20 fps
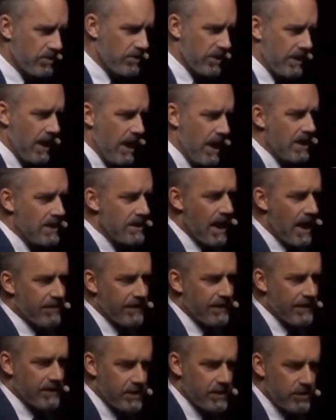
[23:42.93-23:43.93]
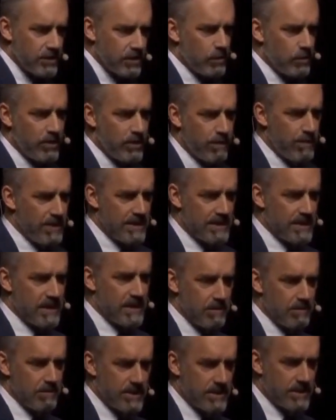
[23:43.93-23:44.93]
and nothing to do with
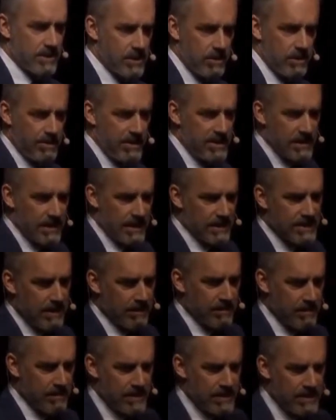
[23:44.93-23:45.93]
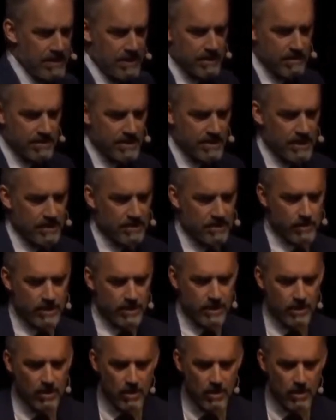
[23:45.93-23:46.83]
except to busy themselves with the